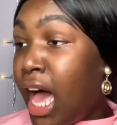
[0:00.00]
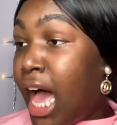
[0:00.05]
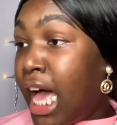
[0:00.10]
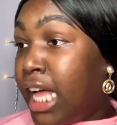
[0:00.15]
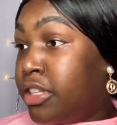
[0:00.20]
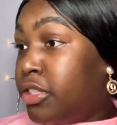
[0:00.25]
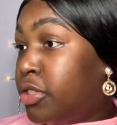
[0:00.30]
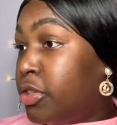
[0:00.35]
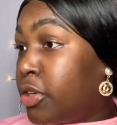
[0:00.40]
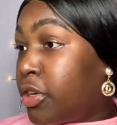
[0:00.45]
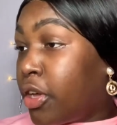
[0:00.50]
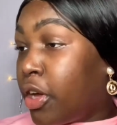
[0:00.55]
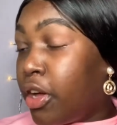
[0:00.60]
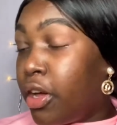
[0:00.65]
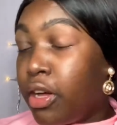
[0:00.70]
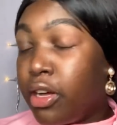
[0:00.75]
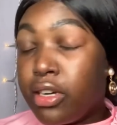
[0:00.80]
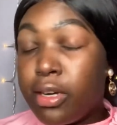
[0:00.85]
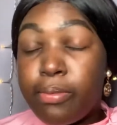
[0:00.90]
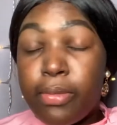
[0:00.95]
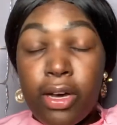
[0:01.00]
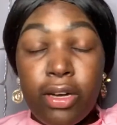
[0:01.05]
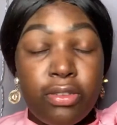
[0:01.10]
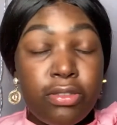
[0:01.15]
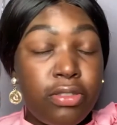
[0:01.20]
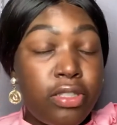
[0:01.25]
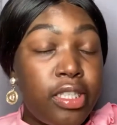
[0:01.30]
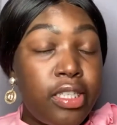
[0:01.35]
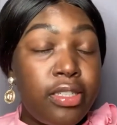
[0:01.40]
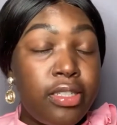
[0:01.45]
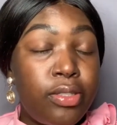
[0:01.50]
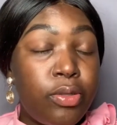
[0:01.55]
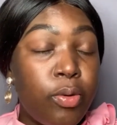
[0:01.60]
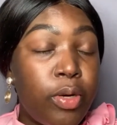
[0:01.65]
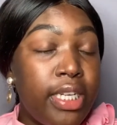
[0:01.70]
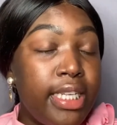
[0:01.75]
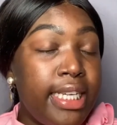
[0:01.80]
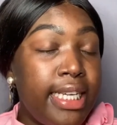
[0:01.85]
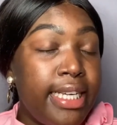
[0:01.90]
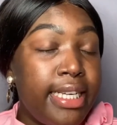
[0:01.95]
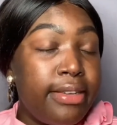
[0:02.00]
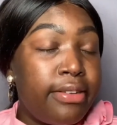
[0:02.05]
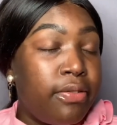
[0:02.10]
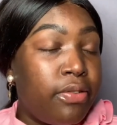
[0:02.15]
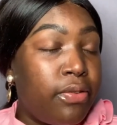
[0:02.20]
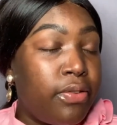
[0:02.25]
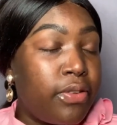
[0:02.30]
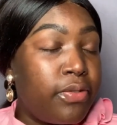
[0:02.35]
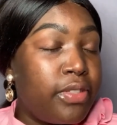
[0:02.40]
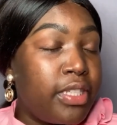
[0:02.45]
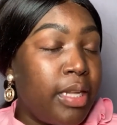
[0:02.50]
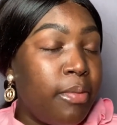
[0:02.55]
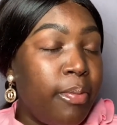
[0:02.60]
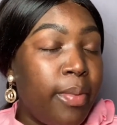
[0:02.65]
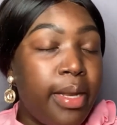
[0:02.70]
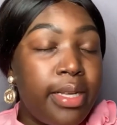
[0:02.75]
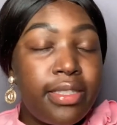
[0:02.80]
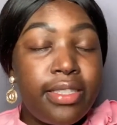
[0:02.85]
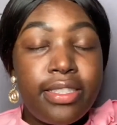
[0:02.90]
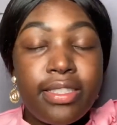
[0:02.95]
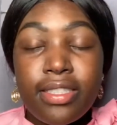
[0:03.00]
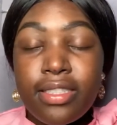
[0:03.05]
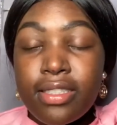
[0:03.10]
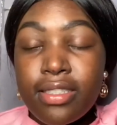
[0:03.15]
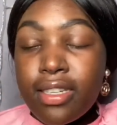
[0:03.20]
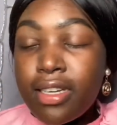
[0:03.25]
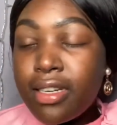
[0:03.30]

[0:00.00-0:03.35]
I took about 15 minutes.